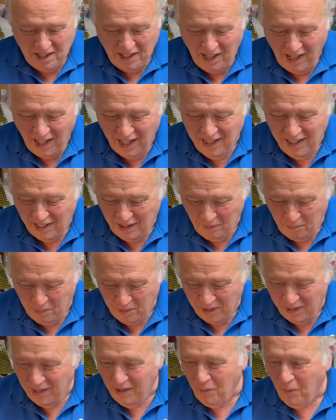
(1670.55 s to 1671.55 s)
And, uh, but
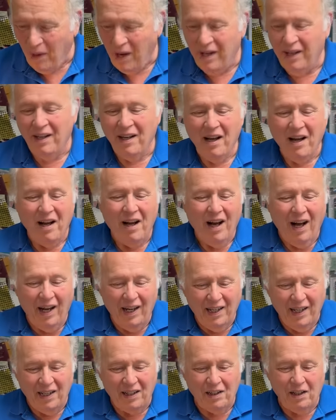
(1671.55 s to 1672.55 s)
anyway, I
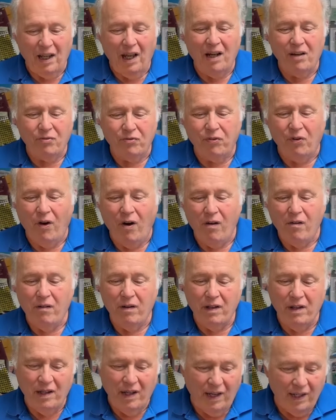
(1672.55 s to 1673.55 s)
got a lot of
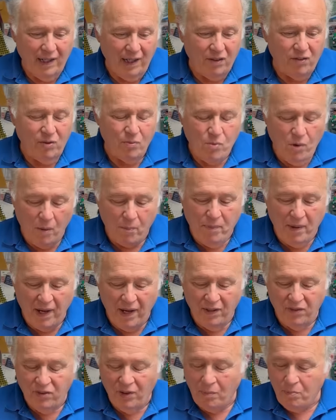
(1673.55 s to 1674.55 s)
foreign. I got some more
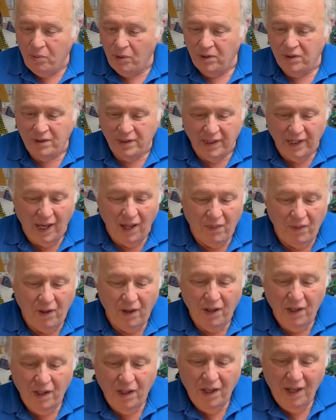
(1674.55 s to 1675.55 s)
bags I put together,
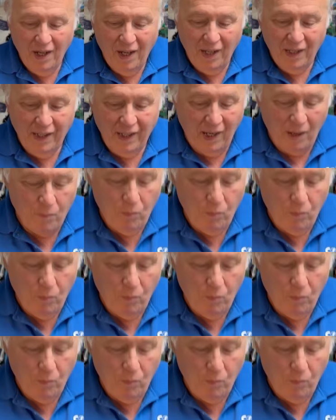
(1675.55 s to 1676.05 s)
and I got